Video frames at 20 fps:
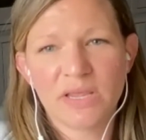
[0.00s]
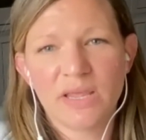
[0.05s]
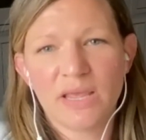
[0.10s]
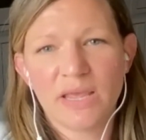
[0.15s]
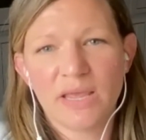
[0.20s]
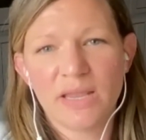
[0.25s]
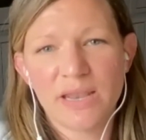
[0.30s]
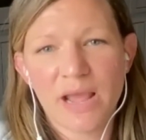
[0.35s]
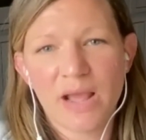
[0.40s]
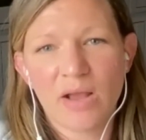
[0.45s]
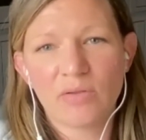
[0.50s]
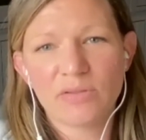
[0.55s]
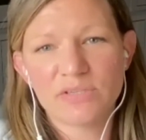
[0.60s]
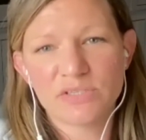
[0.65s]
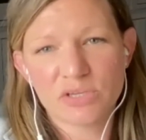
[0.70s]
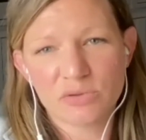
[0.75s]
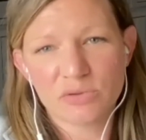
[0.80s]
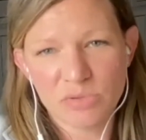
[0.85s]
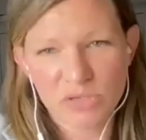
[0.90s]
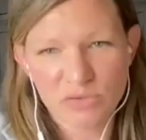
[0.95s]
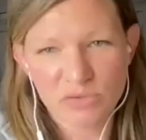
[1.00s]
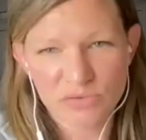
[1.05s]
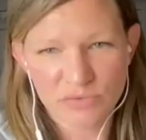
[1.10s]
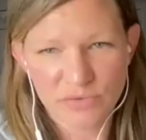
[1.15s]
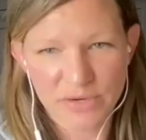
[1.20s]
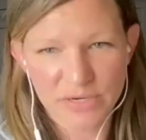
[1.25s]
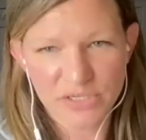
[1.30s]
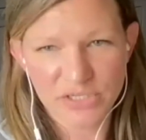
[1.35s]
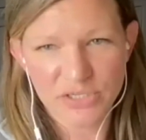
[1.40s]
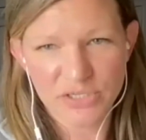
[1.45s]
and how this could be used
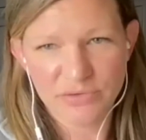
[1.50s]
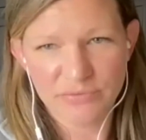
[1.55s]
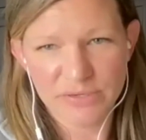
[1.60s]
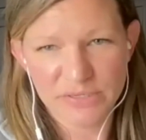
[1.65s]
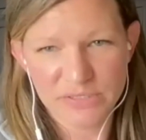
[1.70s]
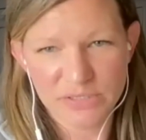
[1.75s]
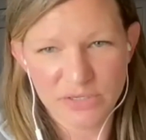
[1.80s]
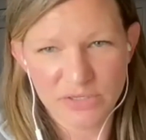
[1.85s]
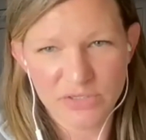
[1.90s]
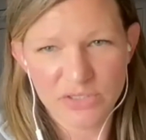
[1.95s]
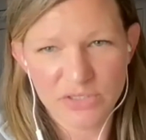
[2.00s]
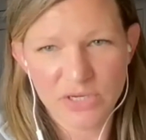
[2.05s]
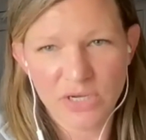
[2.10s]
for HD research?